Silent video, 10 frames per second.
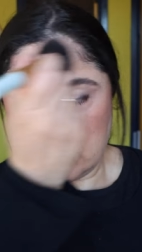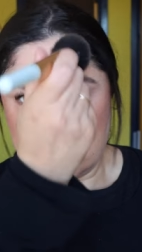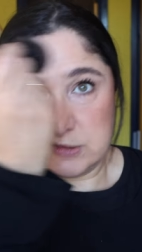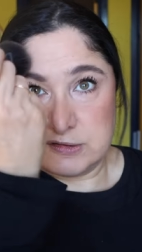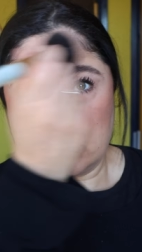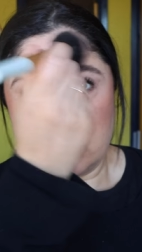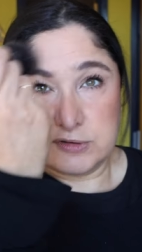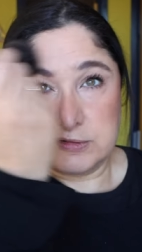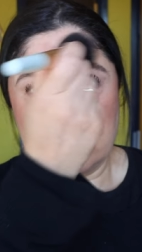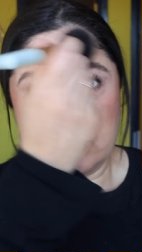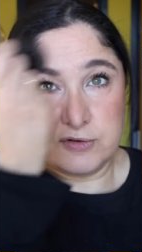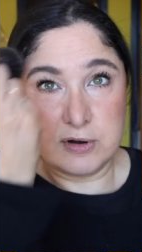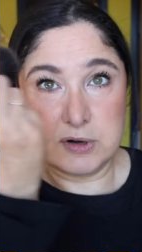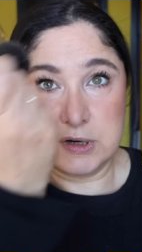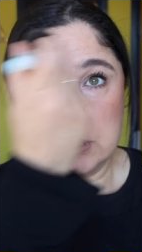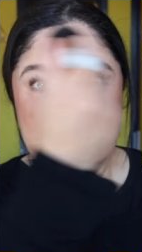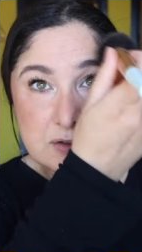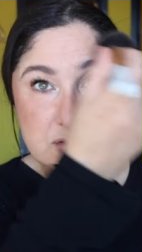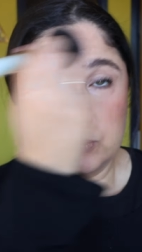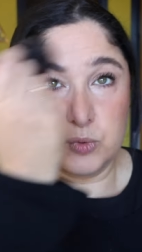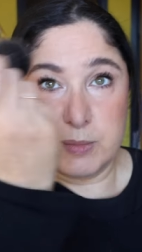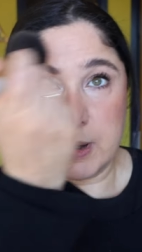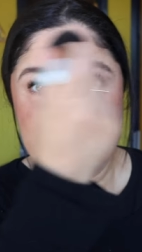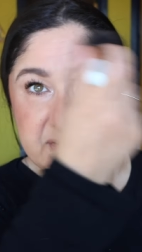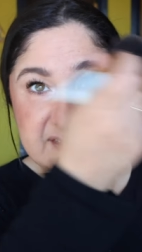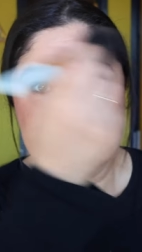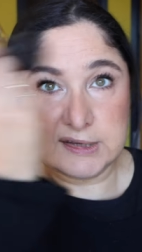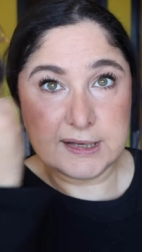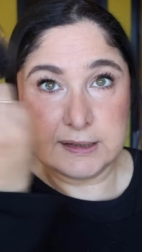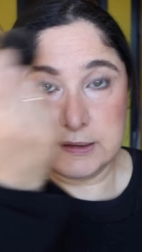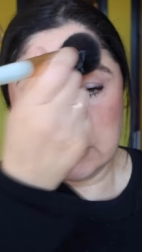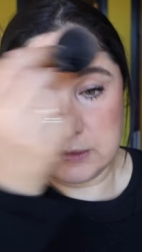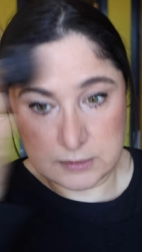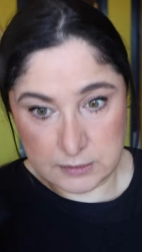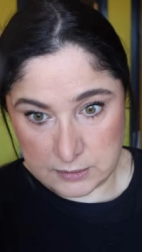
just across the forehead to warm up the skin